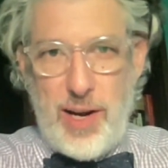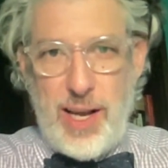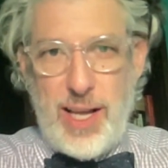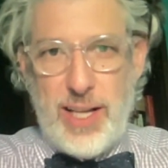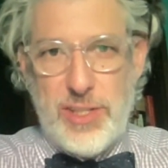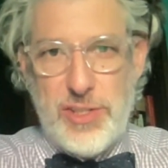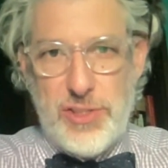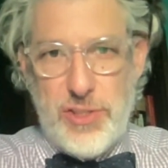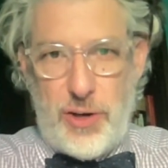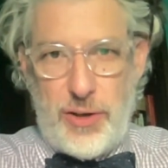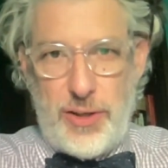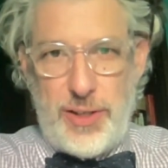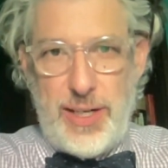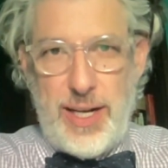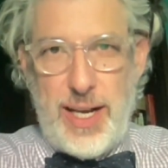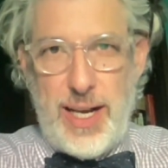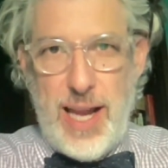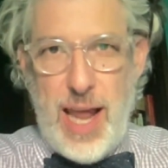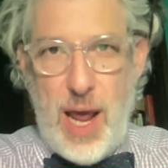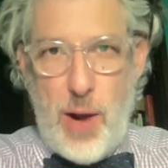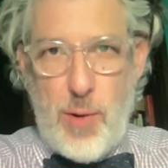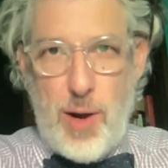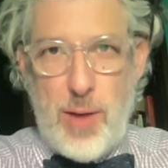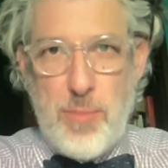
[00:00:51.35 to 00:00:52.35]
I had started, and
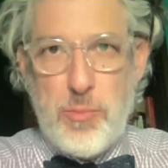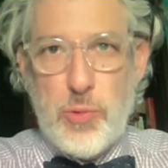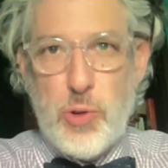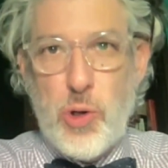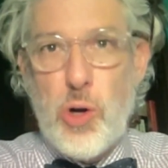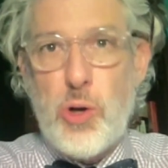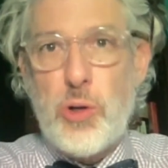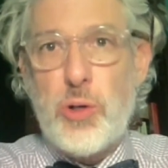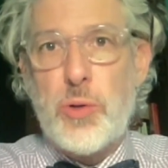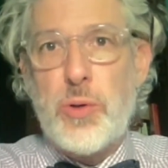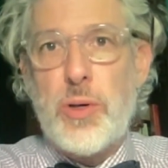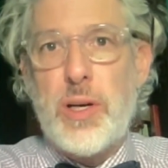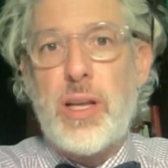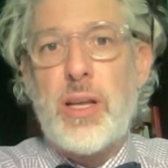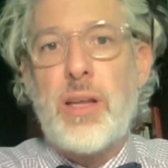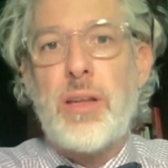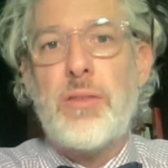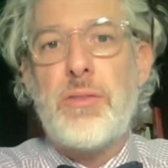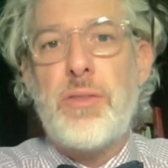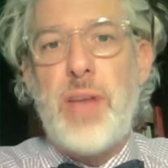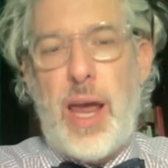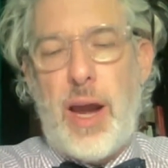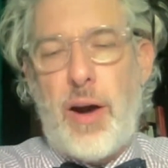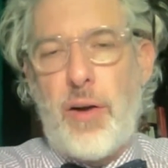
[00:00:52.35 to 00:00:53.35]
now I'm
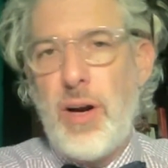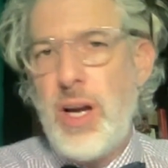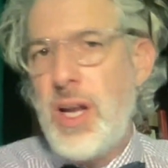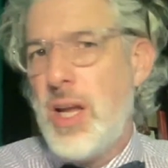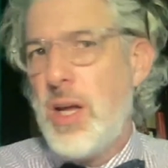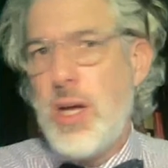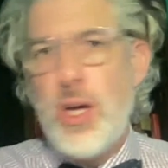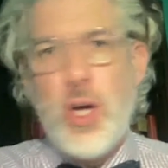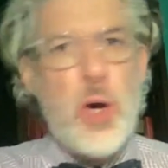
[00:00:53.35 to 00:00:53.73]
brokering there.